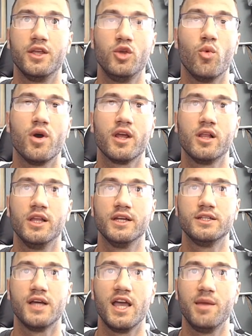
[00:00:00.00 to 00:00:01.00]
you want to
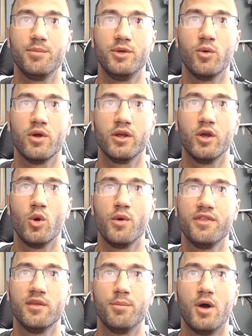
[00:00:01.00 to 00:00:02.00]
click type, you want to go
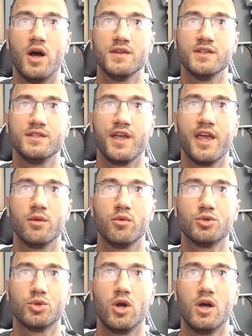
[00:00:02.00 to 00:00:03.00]
with deposits and
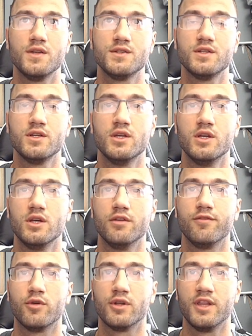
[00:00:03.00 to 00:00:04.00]
withdrawals.
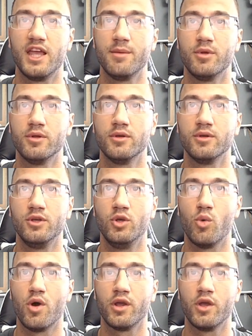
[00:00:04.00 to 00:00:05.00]
For label,
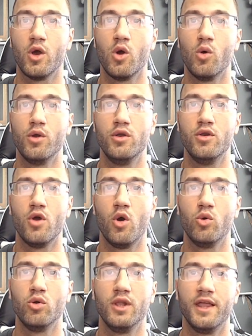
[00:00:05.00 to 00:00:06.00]
you want to go
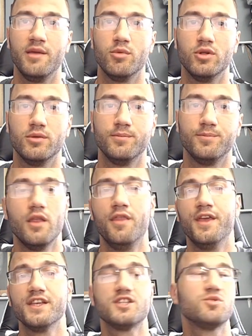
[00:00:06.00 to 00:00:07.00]
no label.
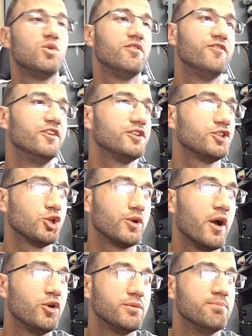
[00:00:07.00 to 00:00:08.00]
This will
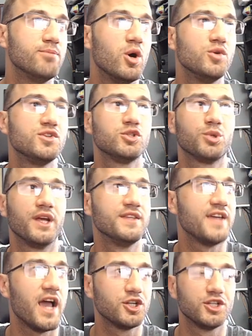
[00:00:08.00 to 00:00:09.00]
filter out most
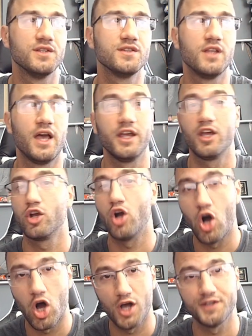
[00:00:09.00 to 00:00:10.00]
transactions like
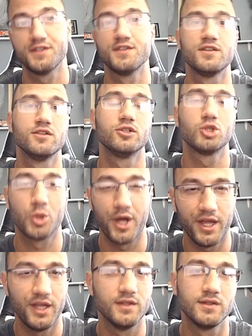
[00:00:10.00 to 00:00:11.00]
costs,
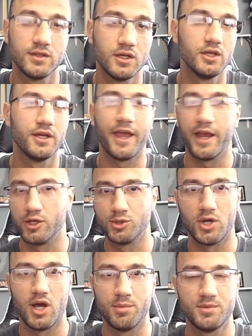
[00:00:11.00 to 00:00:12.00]
trades,
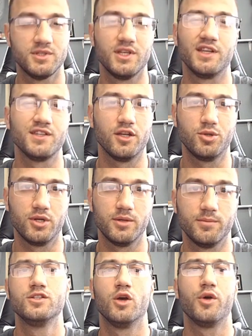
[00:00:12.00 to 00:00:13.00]
airdrops, etc.
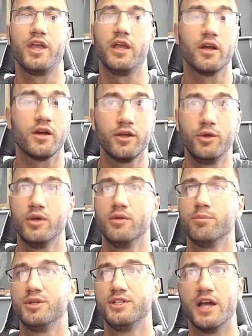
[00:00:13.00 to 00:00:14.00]
So here you
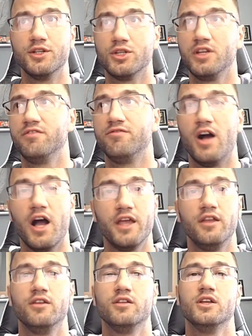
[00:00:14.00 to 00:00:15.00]
can potentially
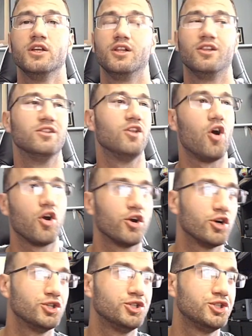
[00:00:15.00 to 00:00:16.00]
find
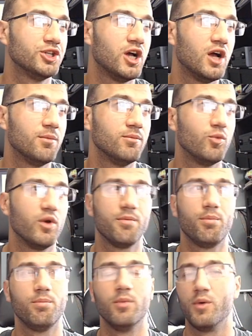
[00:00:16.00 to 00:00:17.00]
large
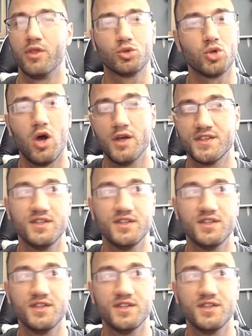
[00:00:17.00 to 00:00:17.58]
withdrawals